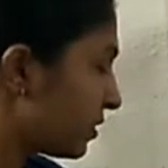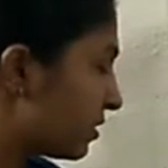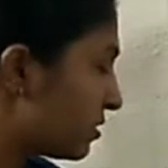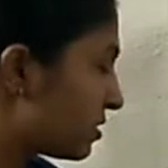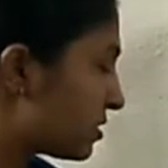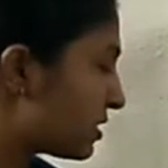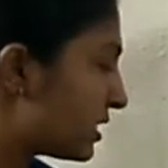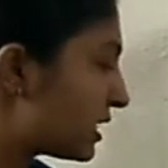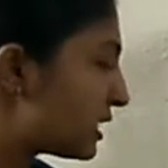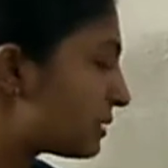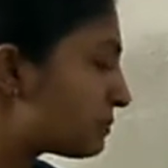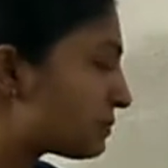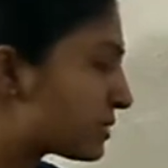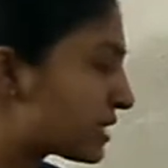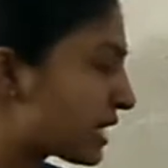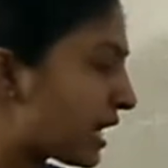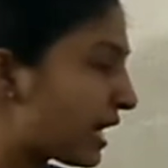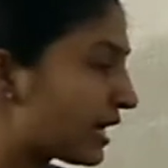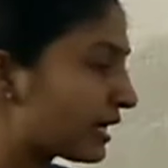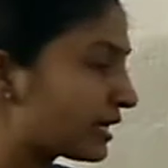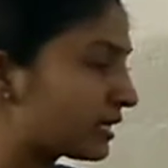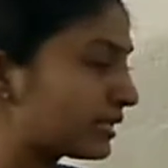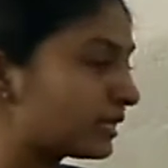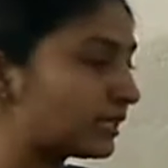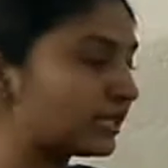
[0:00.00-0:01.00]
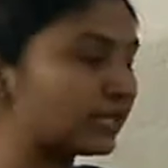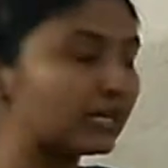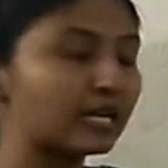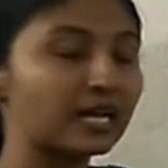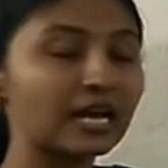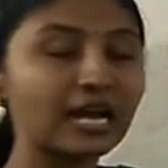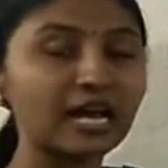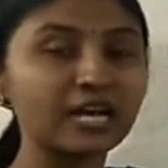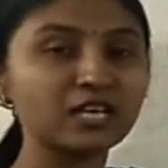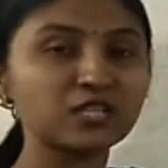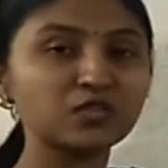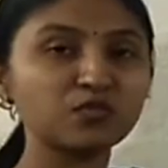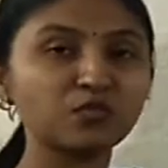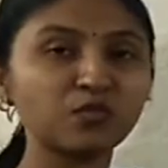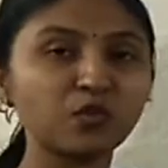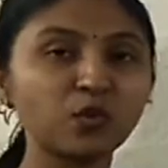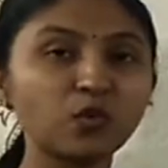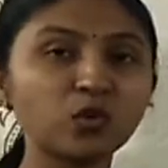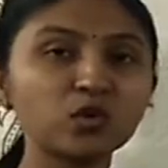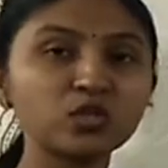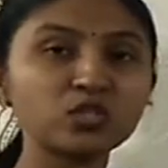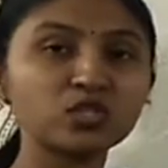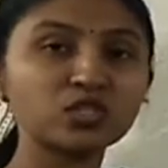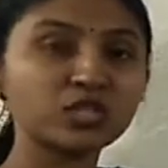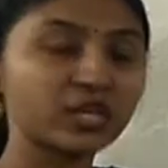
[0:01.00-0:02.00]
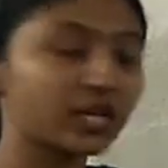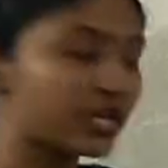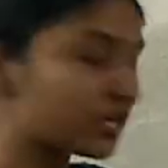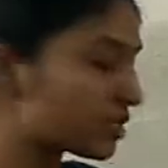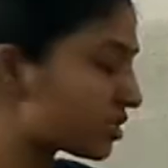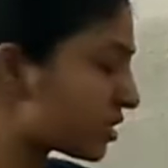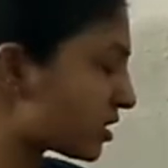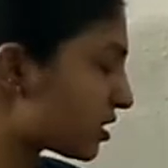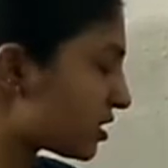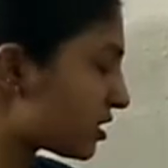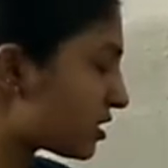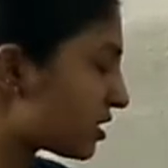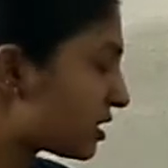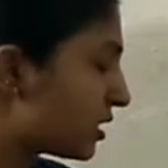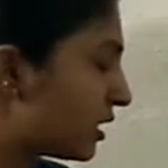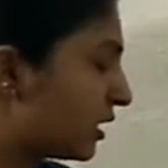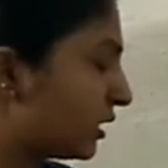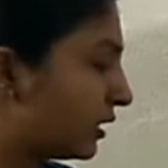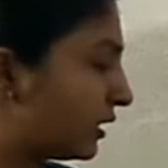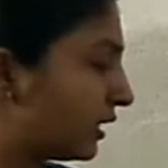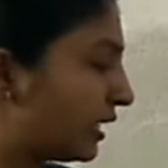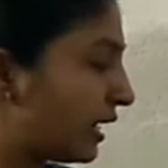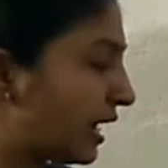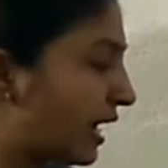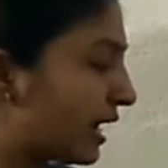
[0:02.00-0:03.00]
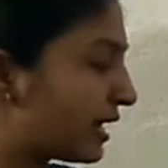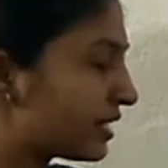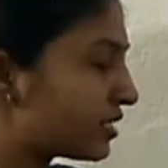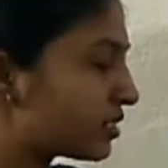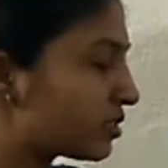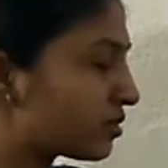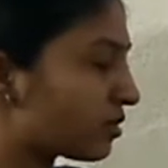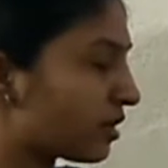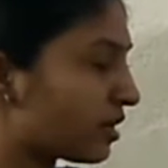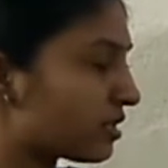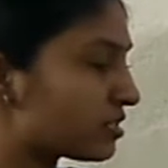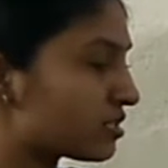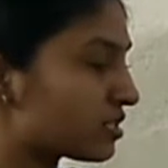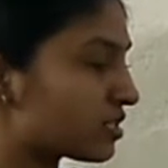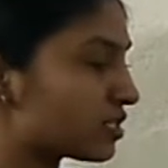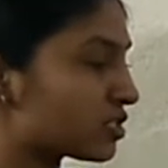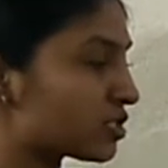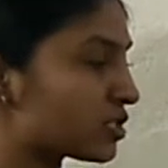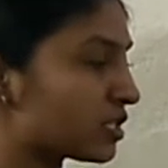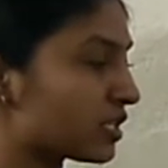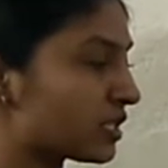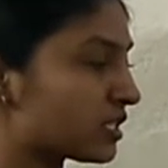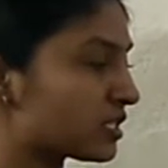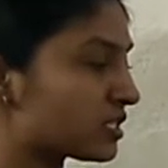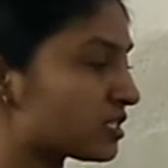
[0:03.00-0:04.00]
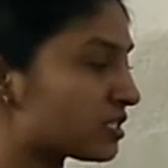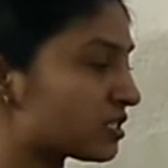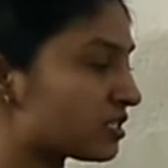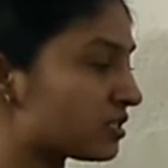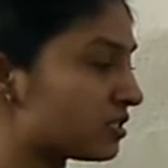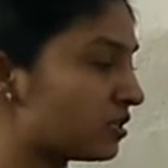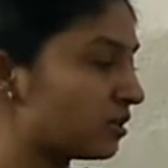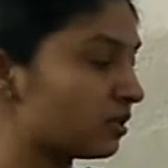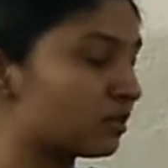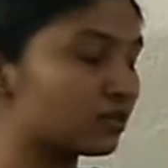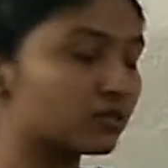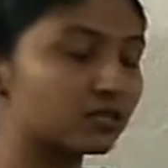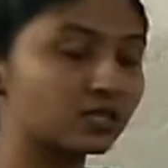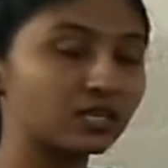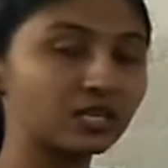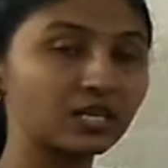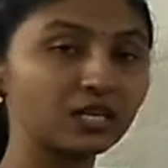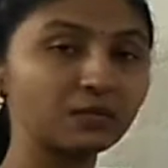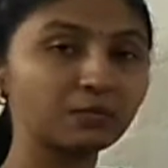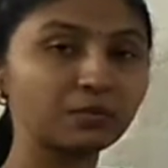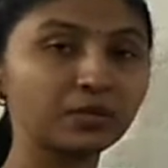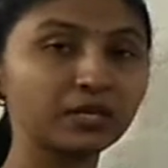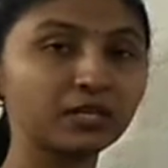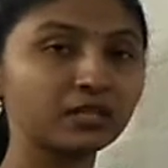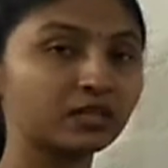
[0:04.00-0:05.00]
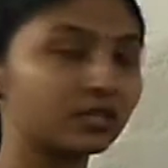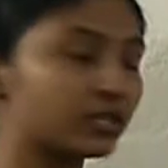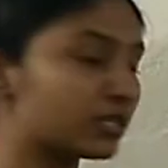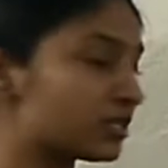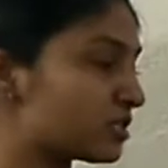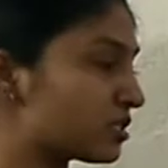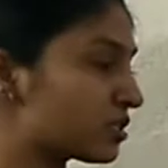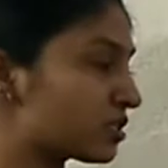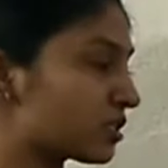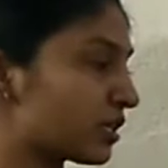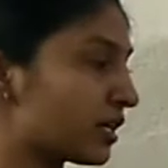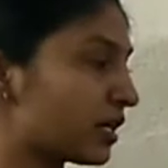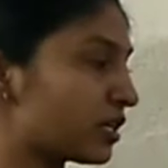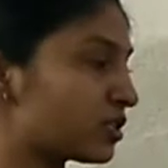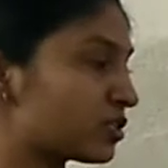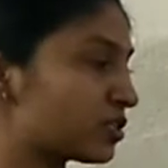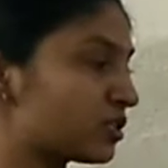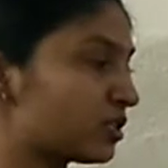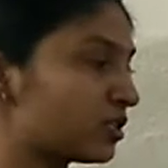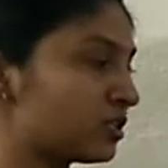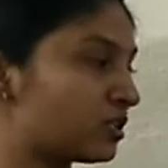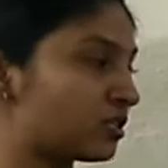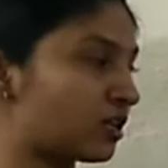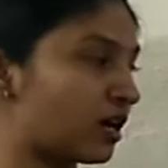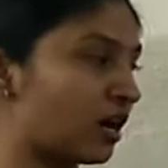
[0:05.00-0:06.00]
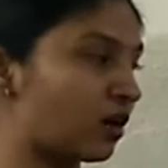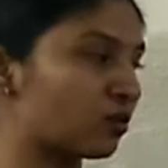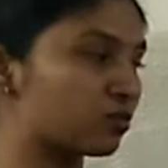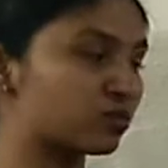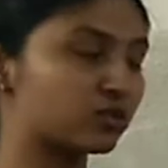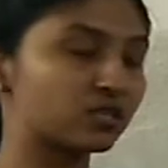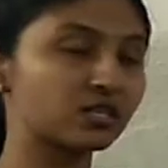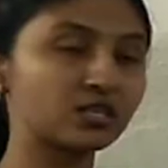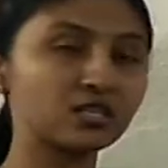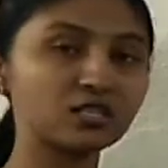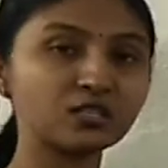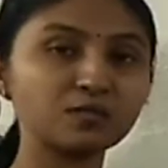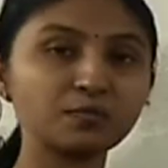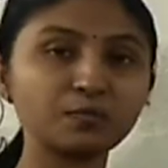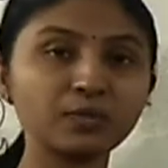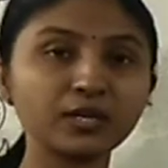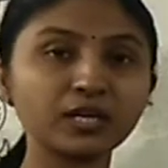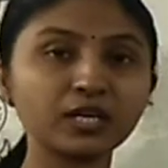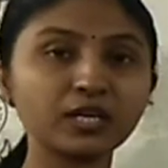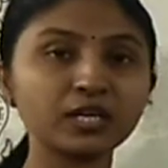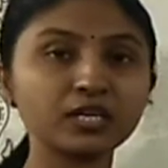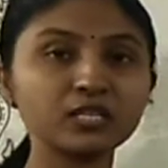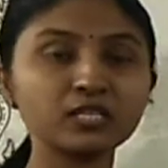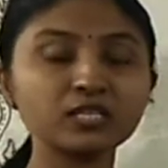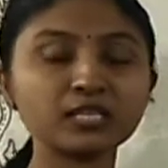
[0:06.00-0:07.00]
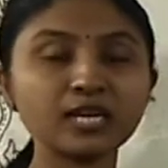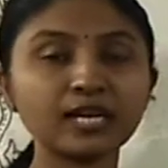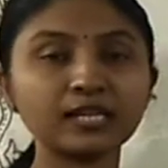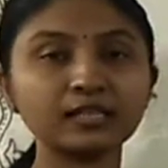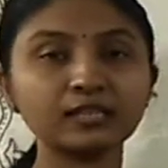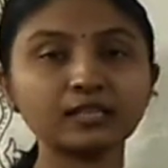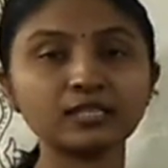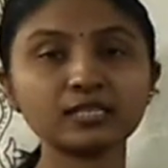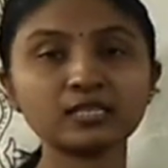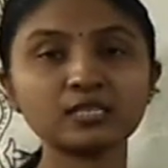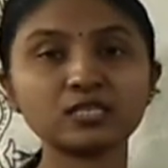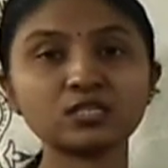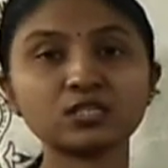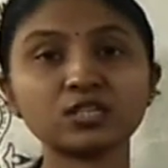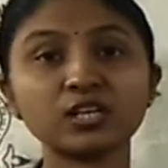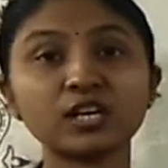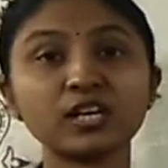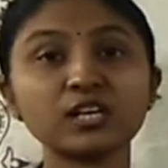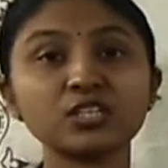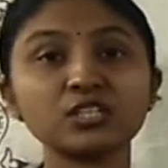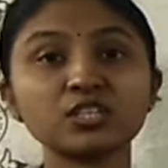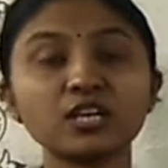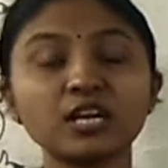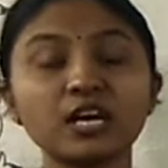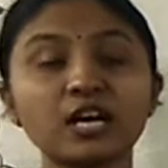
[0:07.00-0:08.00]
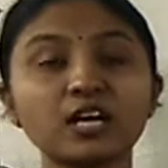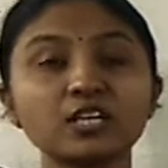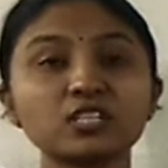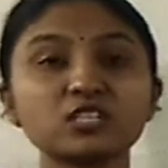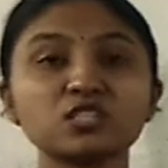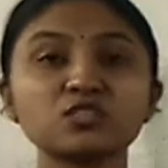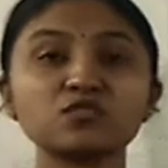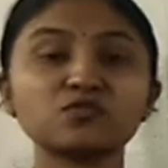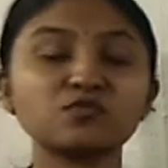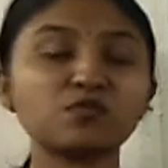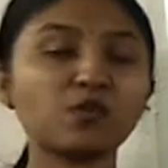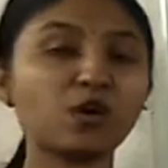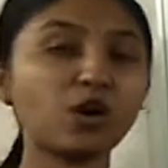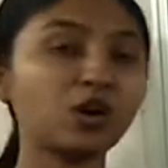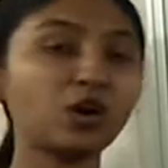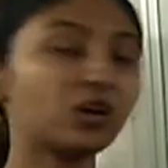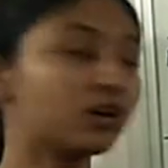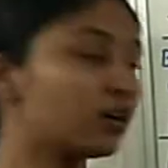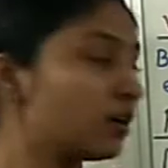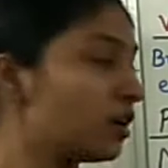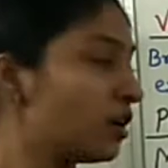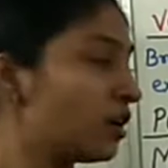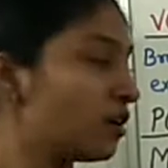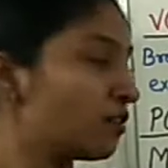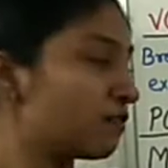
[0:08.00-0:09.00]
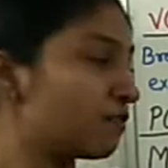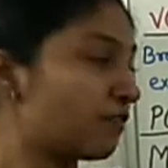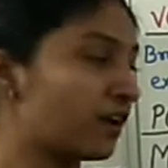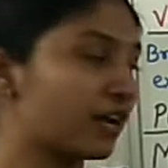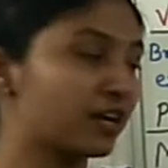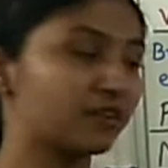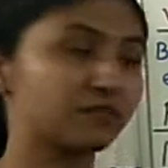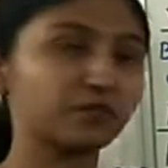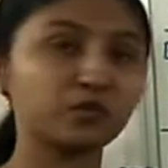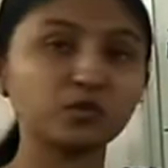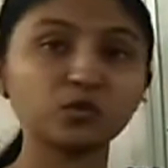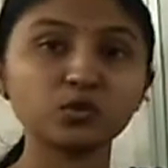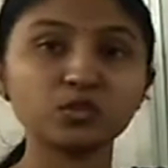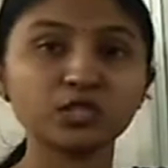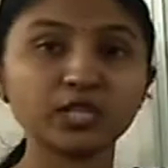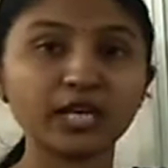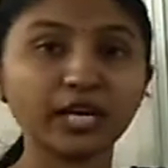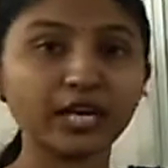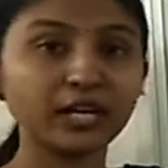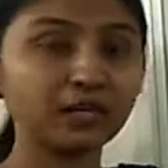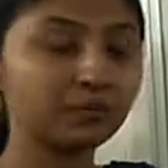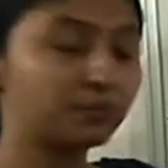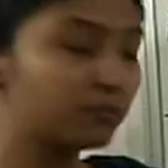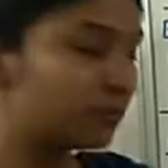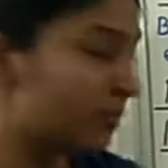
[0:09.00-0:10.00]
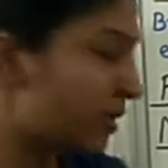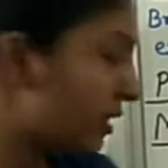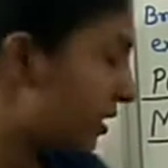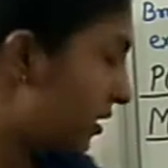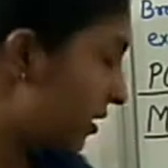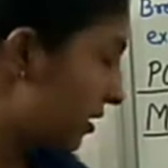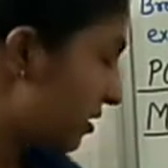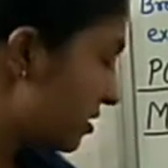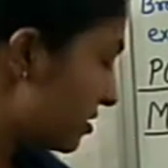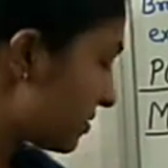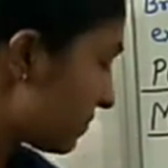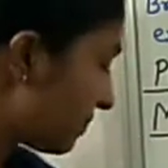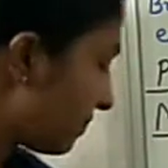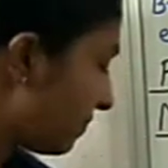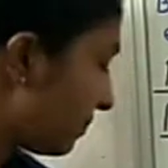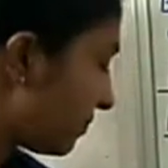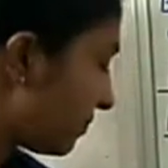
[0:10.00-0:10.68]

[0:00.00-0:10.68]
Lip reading: Sleep cycle has 4 stages. The light transitional sleep, in this stage the drowsiness begins and this stage lasts for 5 to 10 minutes.